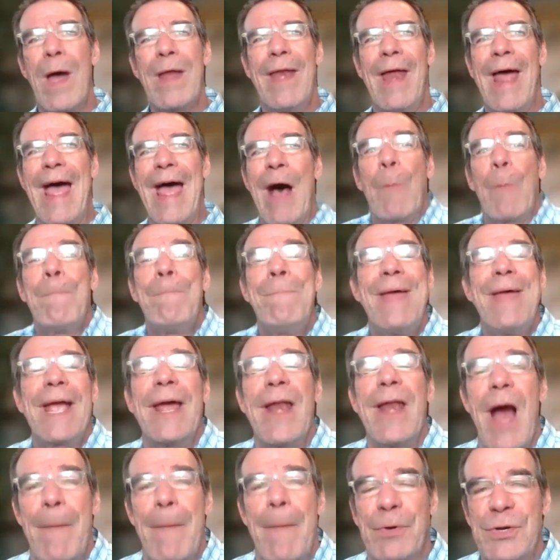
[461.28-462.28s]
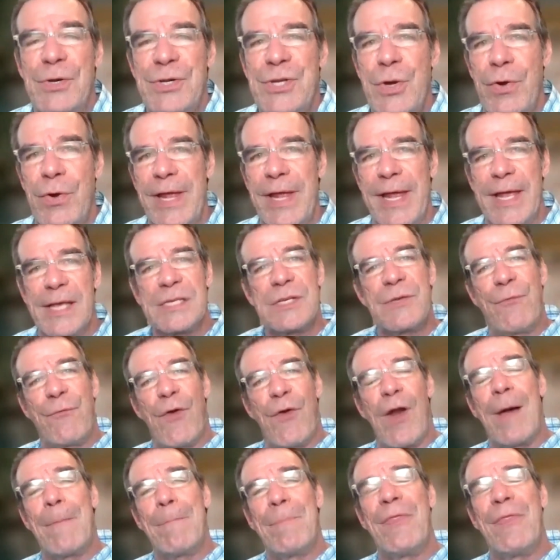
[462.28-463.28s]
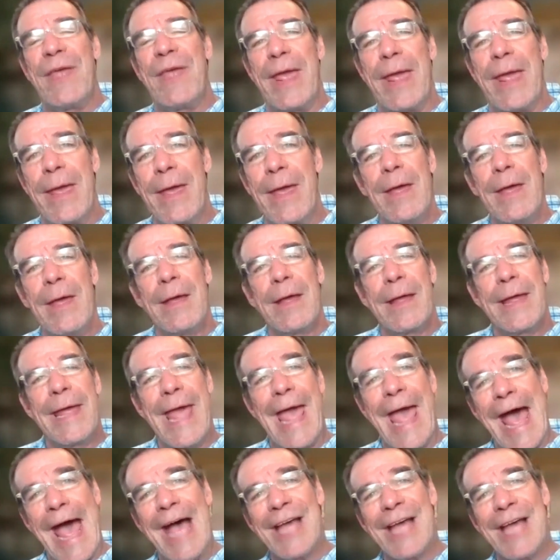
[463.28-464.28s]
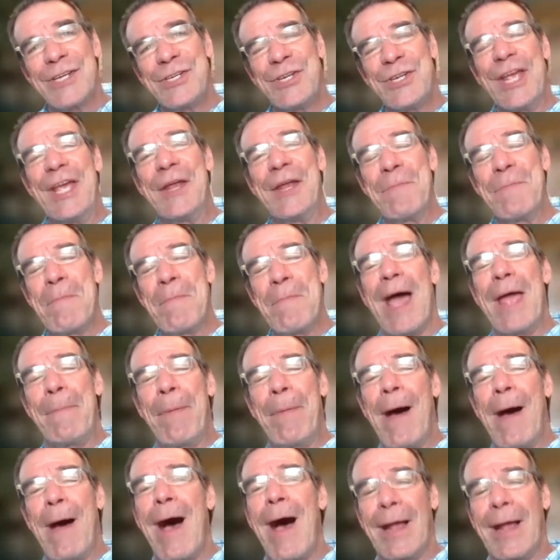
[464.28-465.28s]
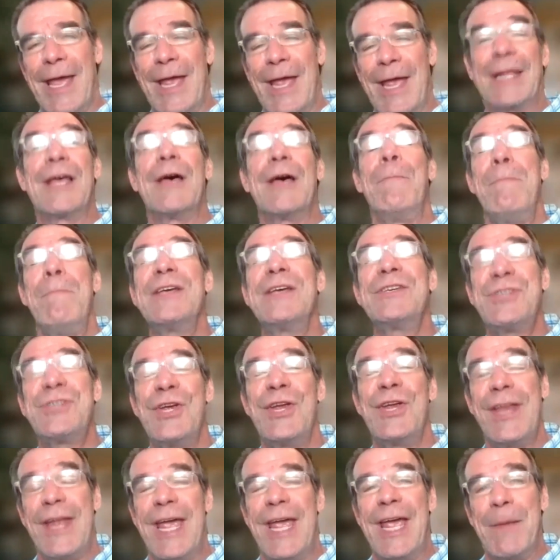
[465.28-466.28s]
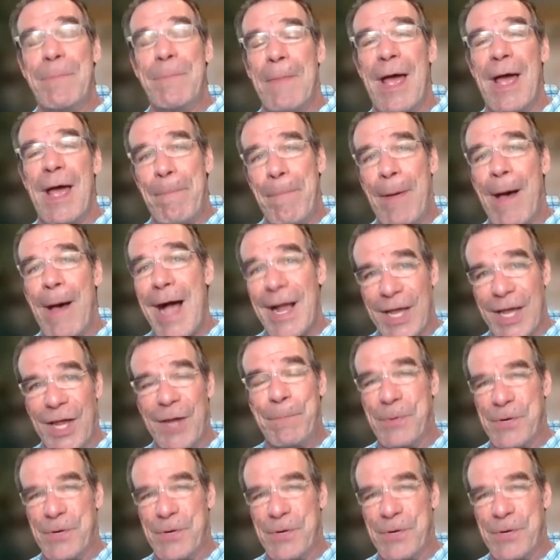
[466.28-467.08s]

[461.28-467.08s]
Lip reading: how big an opportunity is from the cash in my pocket, commission in my pocket